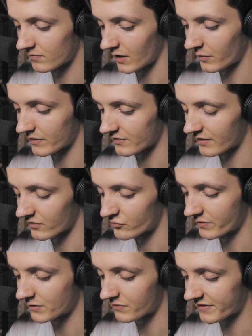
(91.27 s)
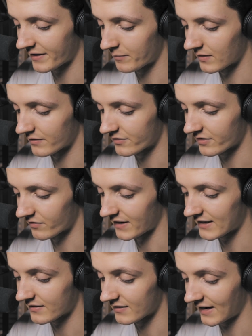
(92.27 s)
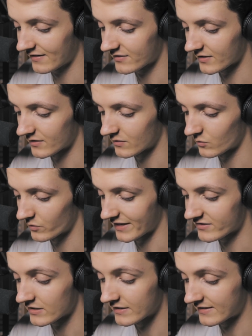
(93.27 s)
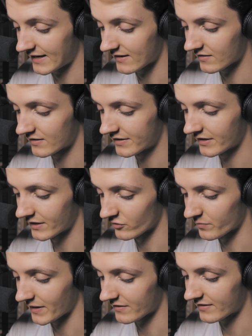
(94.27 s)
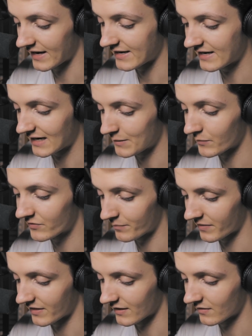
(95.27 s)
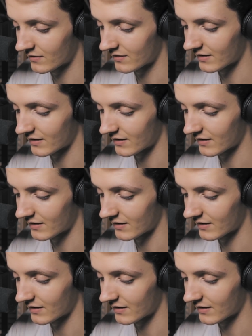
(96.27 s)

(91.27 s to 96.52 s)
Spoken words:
owing to this dreary resemblance to the fact that Hester was actually dead in respect to any claim of sympathy,